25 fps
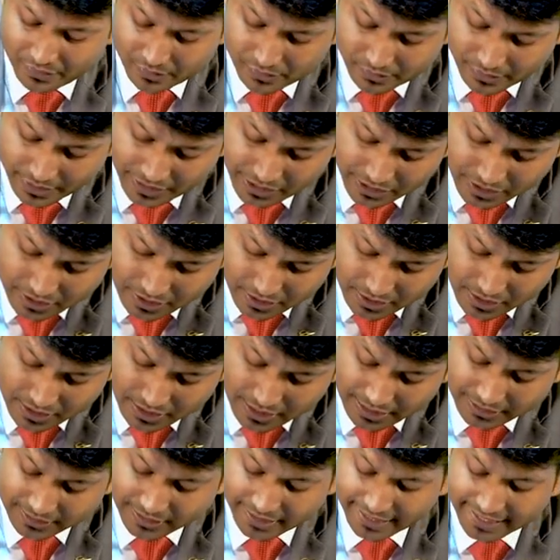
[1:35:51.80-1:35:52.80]
right?
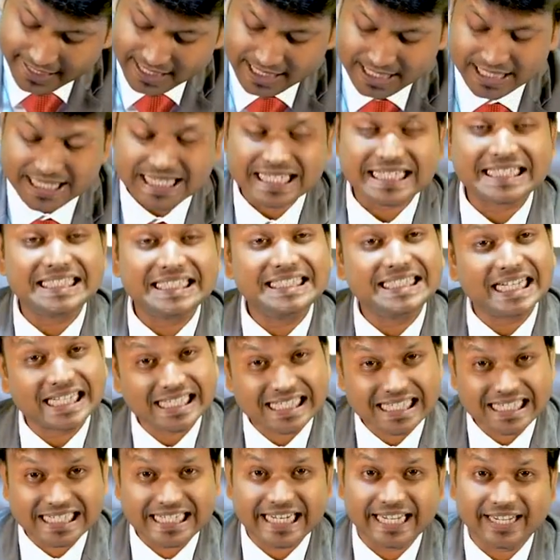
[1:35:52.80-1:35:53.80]
And the next is
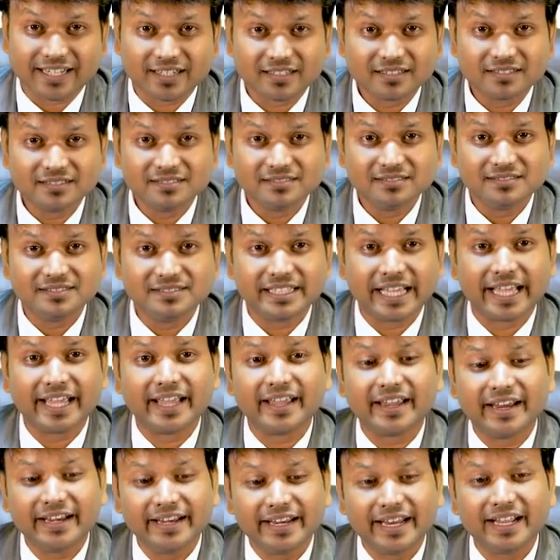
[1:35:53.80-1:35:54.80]
dusting.
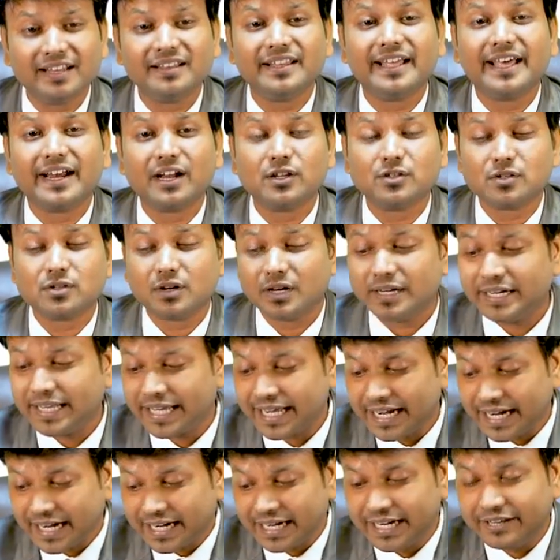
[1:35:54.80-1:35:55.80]
They inhale aerosol
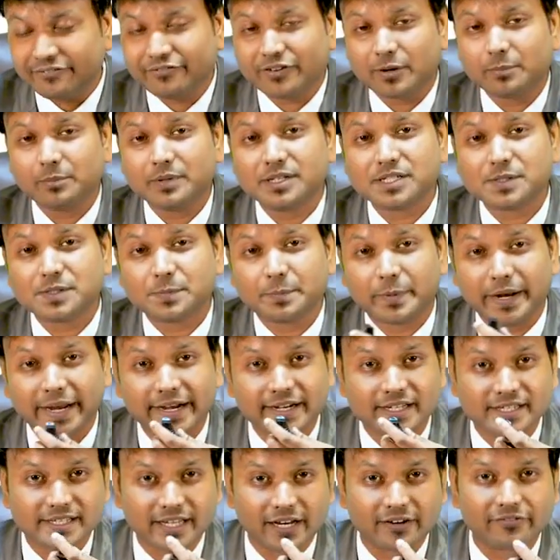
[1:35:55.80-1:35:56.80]
directly from the spray
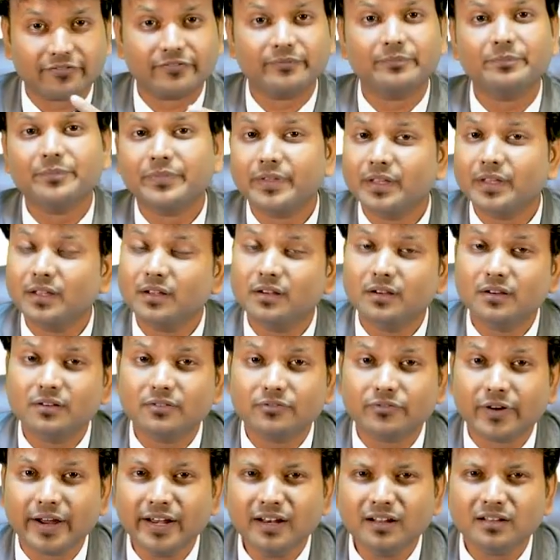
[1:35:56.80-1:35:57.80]
itself.
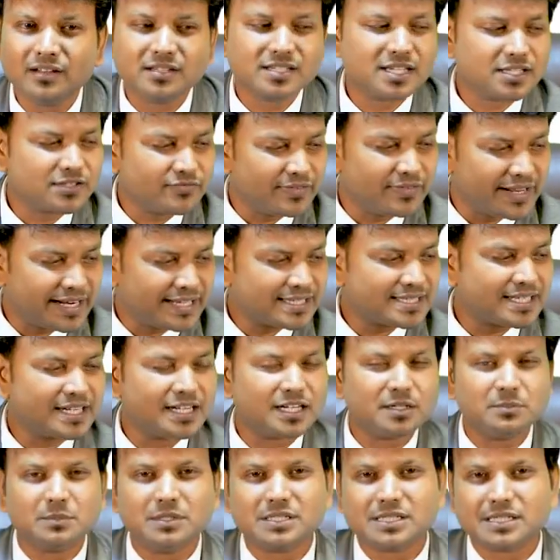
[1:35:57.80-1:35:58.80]
Fine. This is very
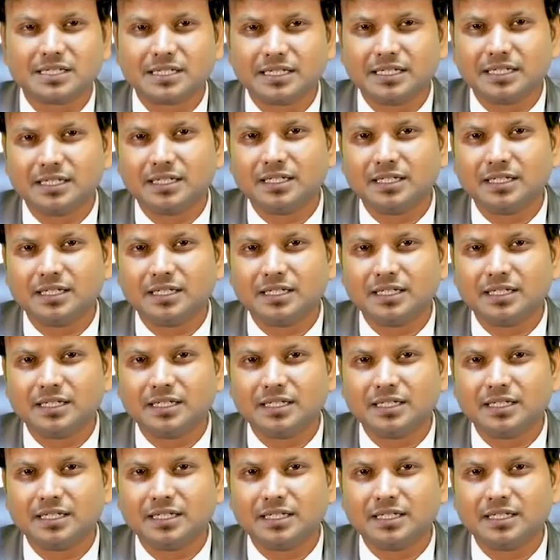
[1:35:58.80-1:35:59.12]
synonymous